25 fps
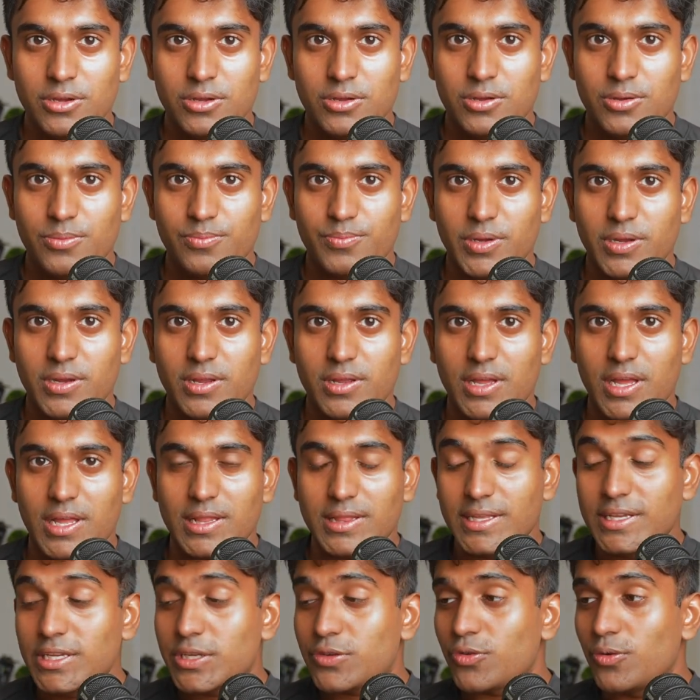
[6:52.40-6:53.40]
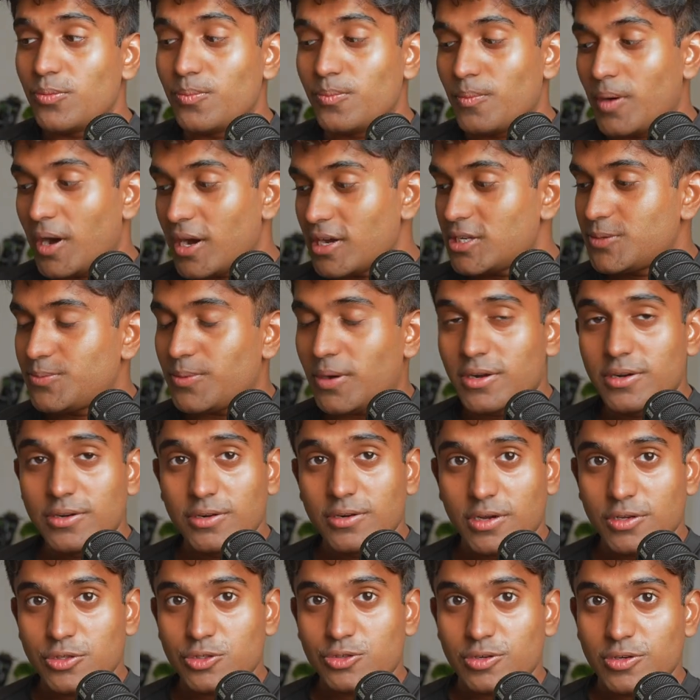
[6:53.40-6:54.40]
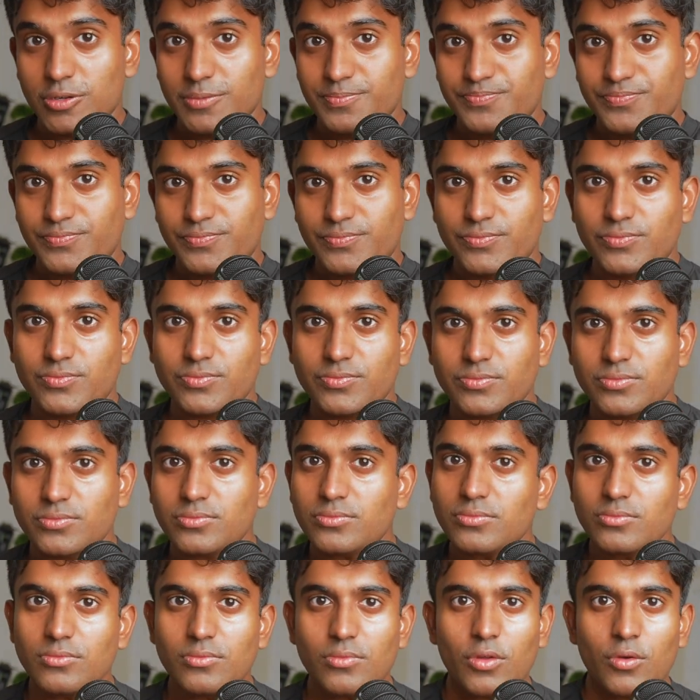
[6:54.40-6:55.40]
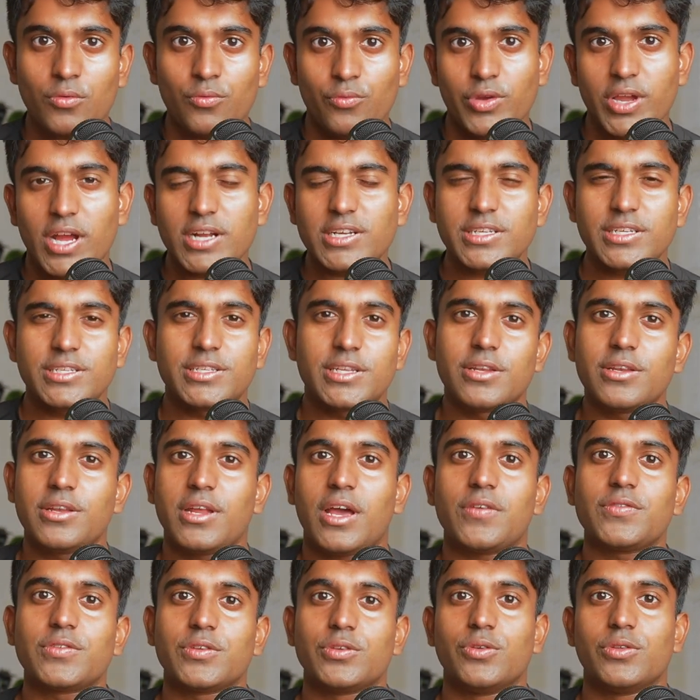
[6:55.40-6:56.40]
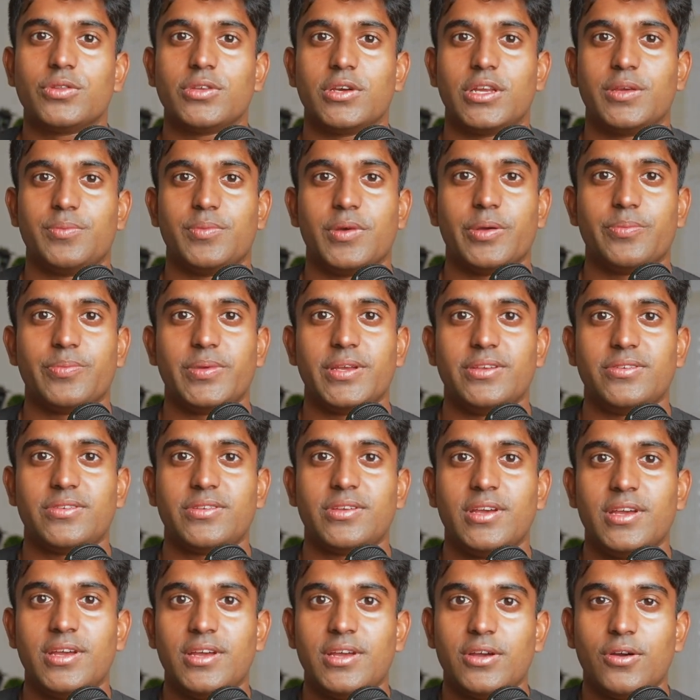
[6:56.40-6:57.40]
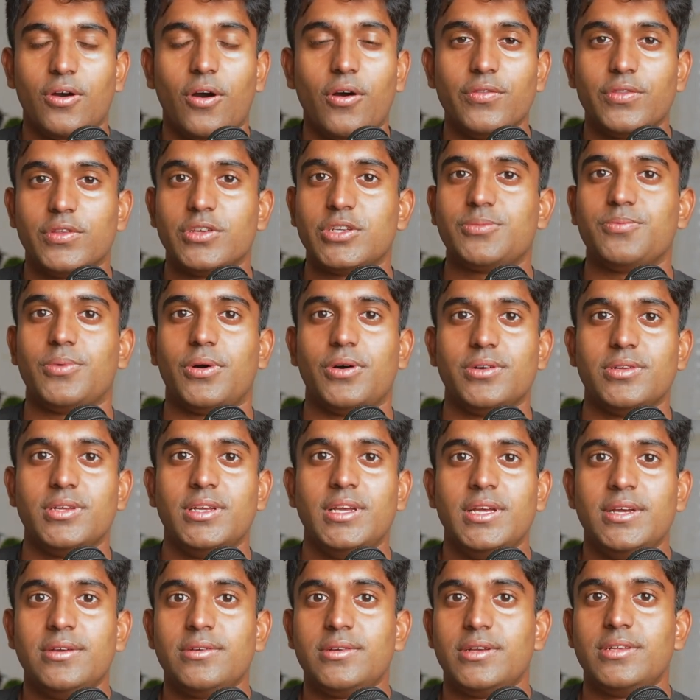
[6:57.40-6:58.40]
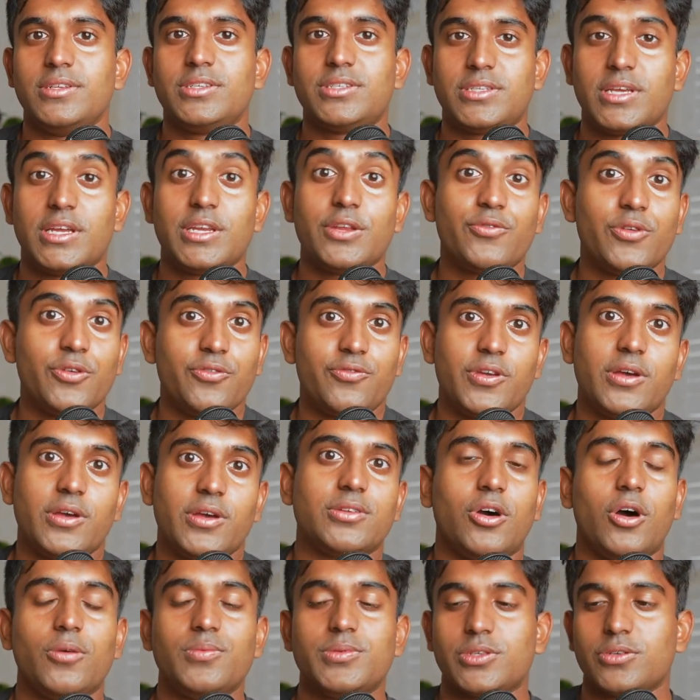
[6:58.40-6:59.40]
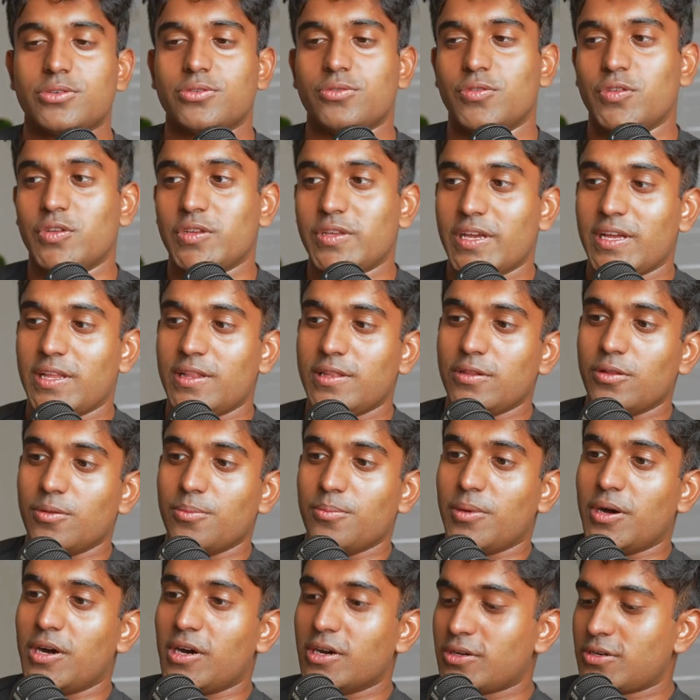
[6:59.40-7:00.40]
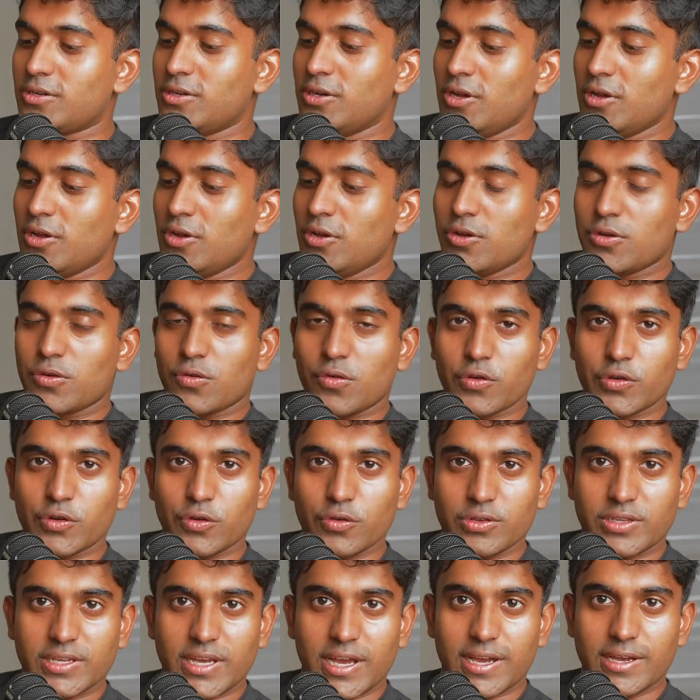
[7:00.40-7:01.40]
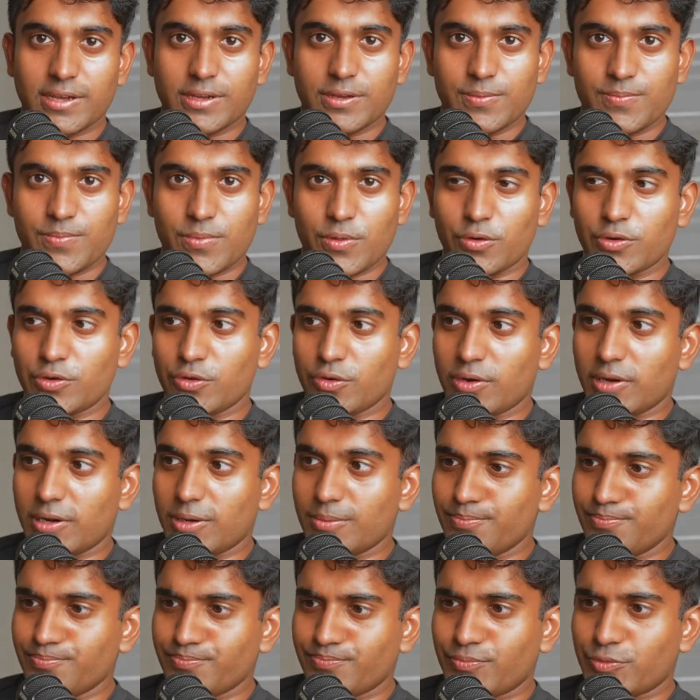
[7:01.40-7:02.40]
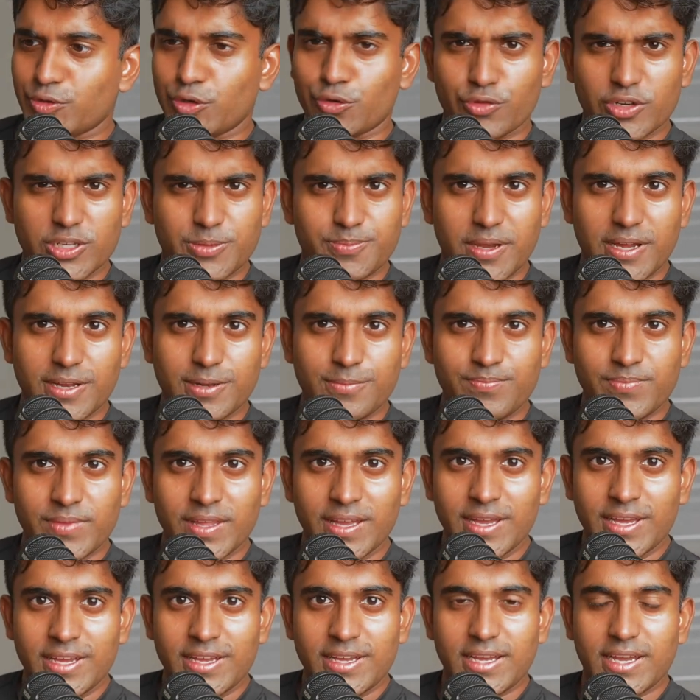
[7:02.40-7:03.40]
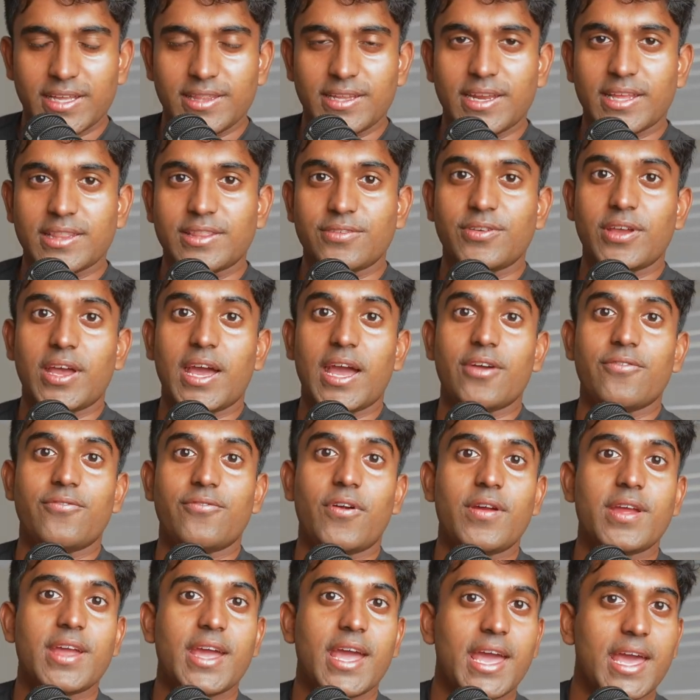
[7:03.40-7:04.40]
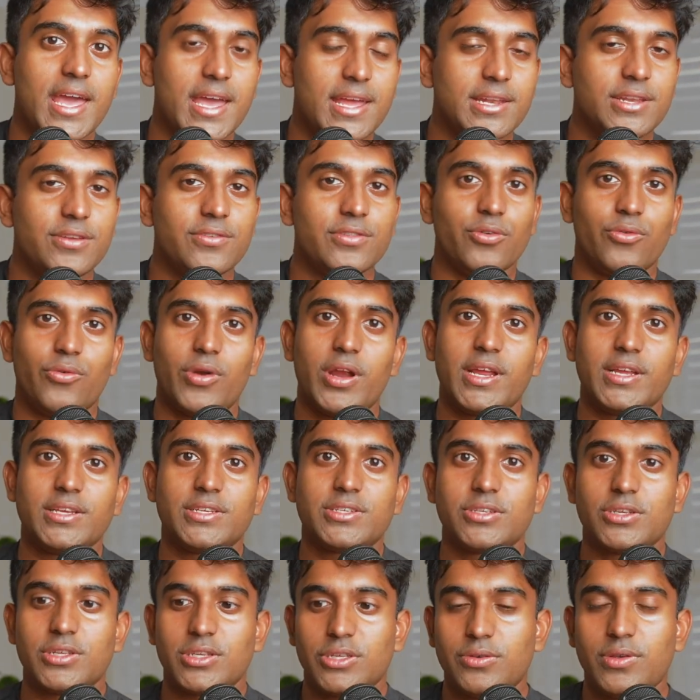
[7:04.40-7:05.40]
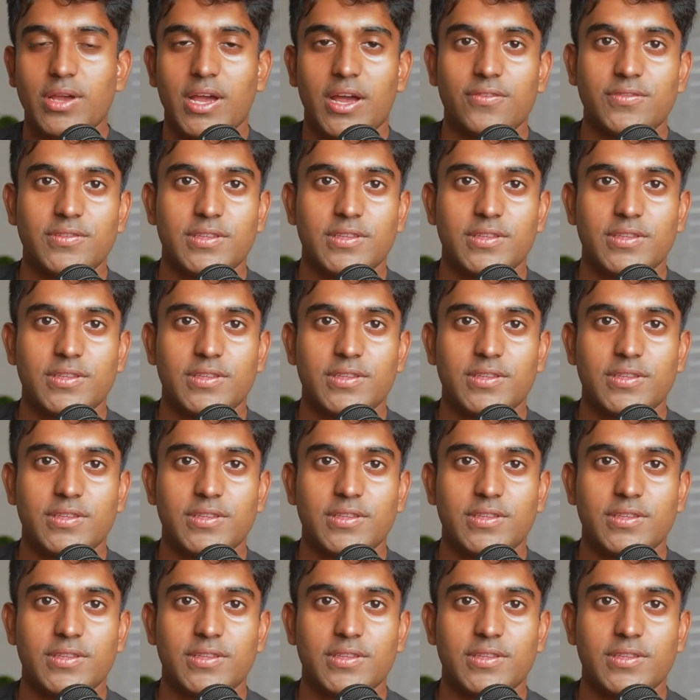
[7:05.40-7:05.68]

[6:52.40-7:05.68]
But at least for my Spartan Ultra, we actually didn't have to do 30 burpees on the spot. Instead, if you failed an obstacle, you'll get a little mark on your tag, on your wristband. And then at the very end of the race, you have to